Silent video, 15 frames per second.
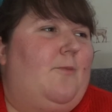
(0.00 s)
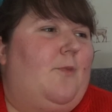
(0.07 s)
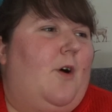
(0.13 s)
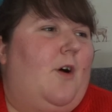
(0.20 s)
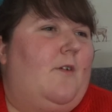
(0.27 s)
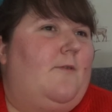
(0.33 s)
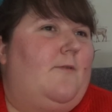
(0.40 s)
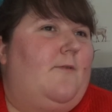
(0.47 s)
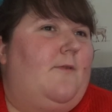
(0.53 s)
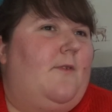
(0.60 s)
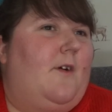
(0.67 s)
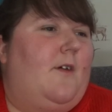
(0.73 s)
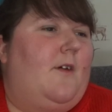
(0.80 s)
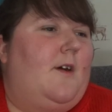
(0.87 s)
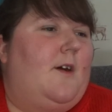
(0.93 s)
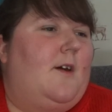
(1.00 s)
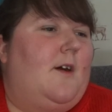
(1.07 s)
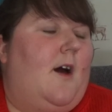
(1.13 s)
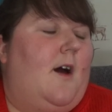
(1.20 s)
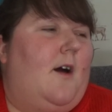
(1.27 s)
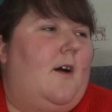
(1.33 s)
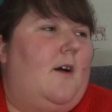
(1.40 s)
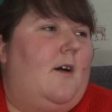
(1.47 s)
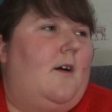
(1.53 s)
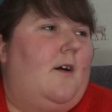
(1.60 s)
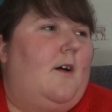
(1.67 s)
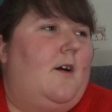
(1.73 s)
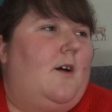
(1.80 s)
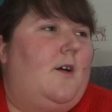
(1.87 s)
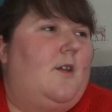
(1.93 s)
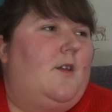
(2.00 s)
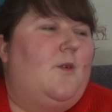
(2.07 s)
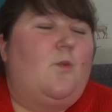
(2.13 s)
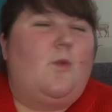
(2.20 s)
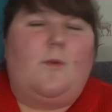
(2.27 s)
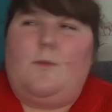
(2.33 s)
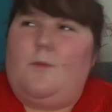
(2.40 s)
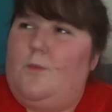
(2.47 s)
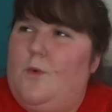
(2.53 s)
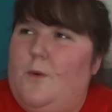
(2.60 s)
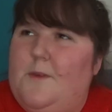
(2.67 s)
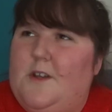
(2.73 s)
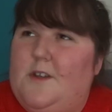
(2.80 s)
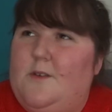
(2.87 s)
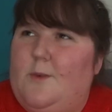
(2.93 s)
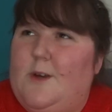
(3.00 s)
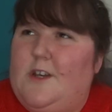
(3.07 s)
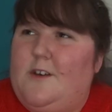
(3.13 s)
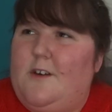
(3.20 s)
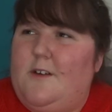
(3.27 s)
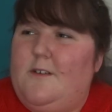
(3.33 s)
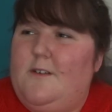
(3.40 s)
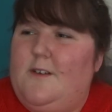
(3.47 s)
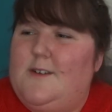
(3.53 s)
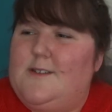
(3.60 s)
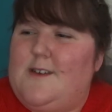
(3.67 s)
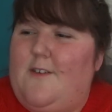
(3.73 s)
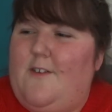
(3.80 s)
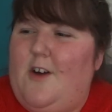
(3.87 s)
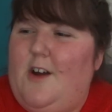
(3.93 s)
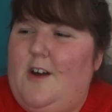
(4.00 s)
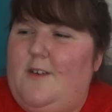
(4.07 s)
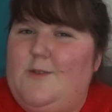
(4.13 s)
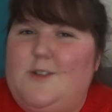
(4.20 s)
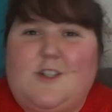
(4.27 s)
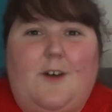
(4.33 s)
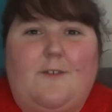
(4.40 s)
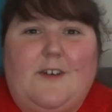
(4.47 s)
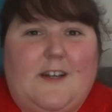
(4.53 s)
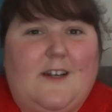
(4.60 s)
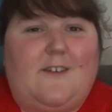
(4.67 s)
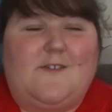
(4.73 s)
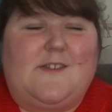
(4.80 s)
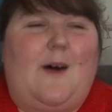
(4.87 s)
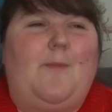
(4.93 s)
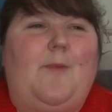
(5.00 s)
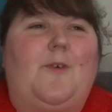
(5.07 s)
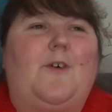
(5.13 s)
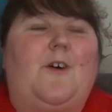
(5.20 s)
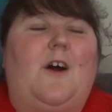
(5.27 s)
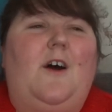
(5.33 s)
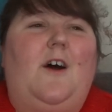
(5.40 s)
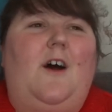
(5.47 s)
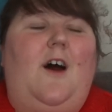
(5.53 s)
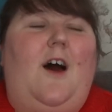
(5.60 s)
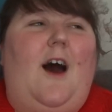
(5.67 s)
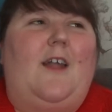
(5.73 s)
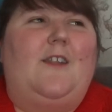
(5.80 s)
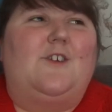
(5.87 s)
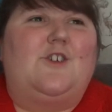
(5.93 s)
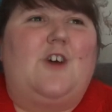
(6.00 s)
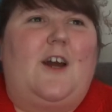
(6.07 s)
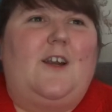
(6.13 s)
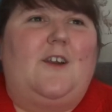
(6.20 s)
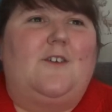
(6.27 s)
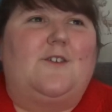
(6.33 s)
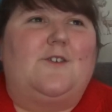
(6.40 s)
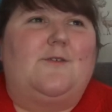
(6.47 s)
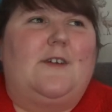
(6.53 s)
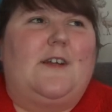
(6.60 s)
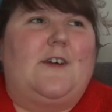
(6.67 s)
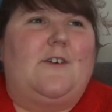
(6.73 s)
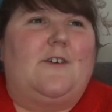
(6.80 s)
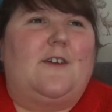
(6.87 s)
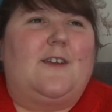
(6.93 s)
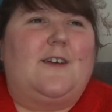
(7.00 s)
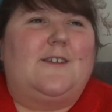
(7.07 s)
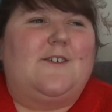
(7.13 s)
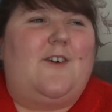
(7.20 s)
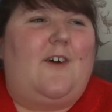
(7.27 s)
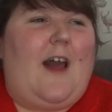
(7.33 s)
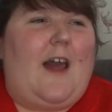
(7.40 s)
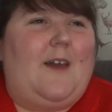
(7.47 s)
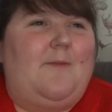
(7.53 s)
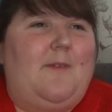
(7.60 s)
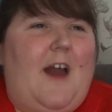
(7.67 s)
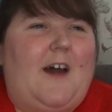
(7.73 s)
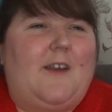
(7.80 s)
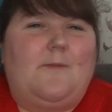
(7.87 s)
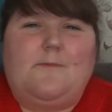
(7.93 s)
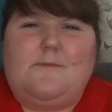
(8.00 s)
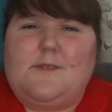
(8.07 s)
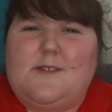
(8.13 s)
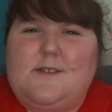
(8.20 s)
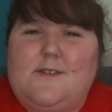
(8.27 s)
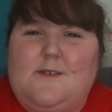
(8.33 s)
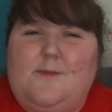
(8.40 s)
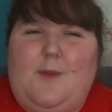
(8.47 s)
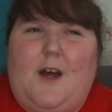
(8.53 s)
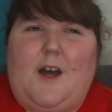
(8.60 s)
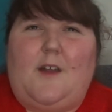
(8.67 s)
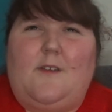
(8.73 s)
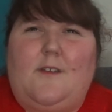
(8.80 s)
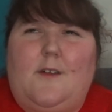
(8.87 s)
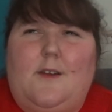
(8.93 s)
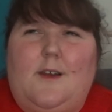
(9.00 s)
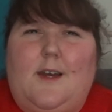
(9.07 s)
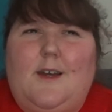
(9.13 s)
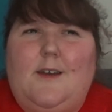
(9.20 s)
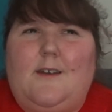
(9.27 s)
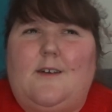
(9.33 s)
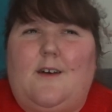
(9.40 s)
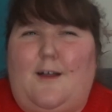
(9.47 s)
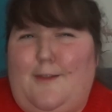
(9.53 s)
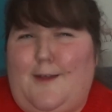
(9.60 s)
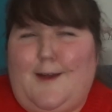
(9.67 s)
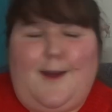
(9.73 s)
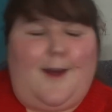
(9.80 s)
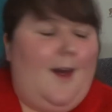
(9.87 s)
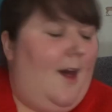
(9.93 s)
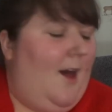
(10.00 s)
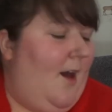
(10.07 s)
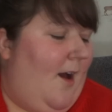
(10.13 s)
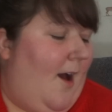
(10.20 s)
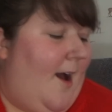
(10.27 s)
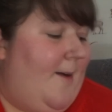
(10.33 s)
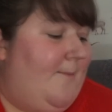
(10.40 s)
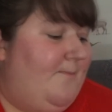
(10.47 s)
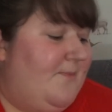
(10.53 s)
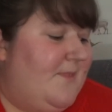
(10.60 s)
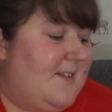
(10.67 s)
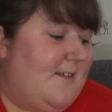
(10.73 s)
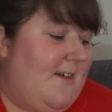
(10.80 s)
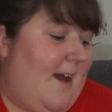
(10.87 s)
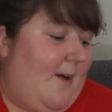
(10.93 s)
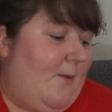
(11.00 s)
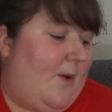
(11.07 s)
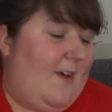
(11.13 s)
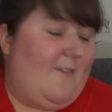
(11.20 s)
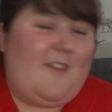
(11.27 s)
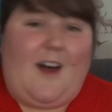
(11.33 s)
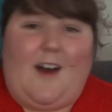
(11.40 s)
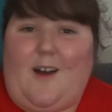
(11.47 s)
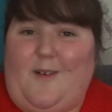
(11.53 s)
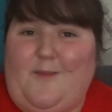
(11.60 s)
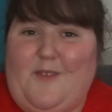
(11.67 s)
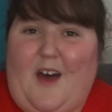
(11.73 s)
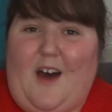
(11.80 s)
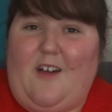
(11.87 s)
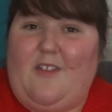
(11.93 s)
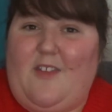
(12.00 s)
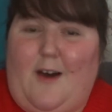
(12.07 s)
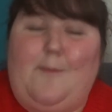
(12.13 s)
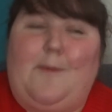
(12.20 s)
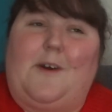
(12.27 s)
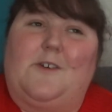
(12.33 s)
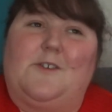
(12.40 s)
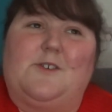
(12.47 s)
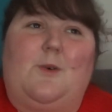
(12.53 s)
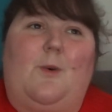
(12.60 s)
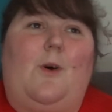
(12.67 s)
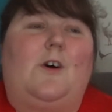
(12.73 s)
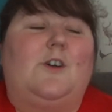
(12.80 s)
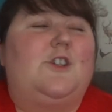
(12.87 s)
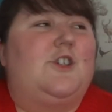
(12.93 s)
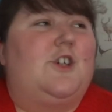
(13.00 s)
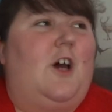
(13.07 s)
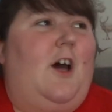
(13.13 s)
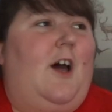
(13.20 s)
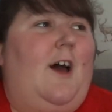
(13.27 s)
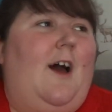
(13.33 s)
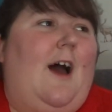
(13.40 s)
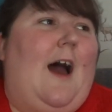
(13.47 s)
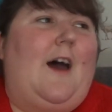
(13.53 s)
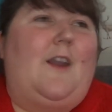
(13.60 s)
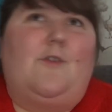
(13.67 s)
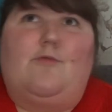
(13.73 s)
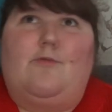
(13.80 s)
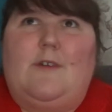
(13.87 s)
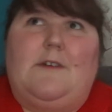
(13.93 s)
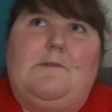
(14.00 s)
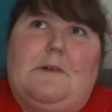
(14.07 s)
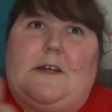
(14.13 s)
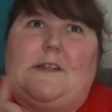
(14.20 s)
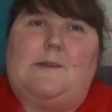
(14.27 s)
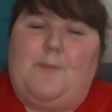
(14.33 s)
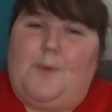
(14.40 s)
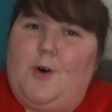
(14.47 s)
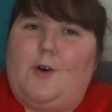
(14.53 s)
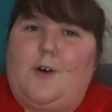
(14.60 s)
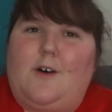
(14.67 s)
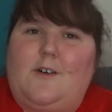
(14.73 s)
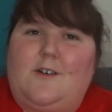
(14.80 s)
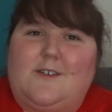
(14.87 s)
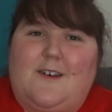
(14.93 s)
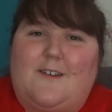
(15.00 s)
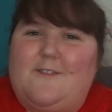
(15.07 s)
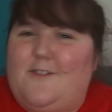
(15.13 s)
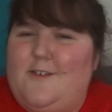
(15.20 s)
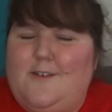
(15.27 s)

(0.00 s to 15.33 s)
of uh, the Woman in the Window, is that right? Which I really loved that book. And the trailer looks really good. I think it's got Amy Adams playing the lead, I think. Um, so yeah, whenever that comes out, that would be good to watch and reread the book because I've